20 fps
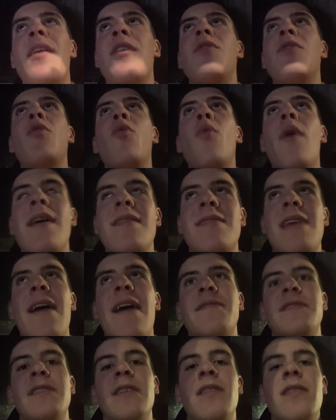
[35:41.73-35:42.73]
and always
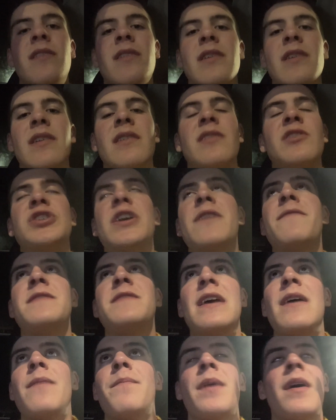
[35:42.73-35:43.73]
have to shift
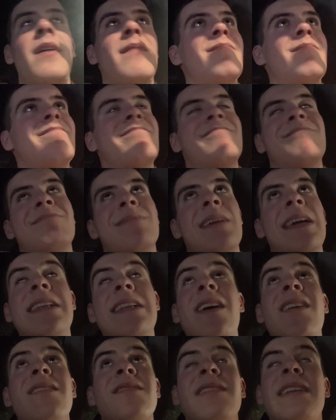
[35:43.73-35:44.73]
it, but he
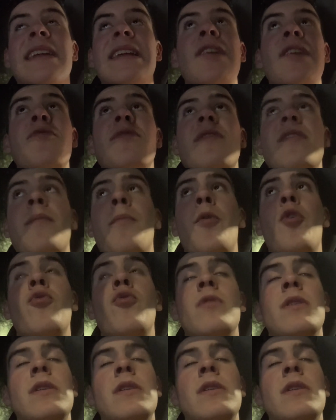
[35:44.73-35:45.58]
does, and he loses the ball.